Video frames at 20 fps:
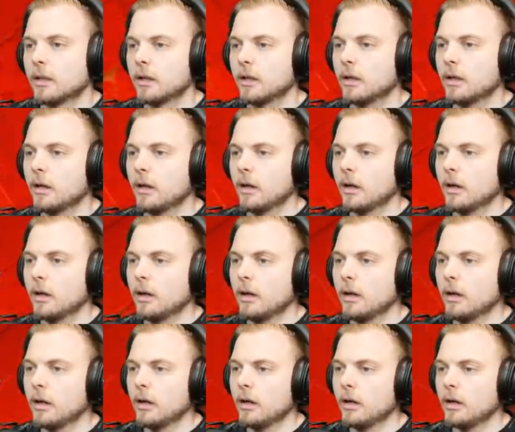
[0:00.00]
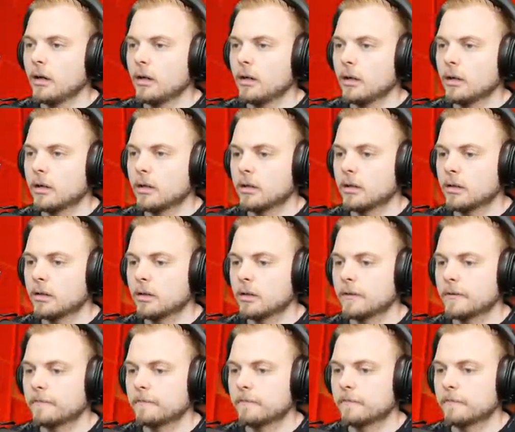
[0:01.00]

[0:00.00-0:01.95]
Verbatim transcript: Oh!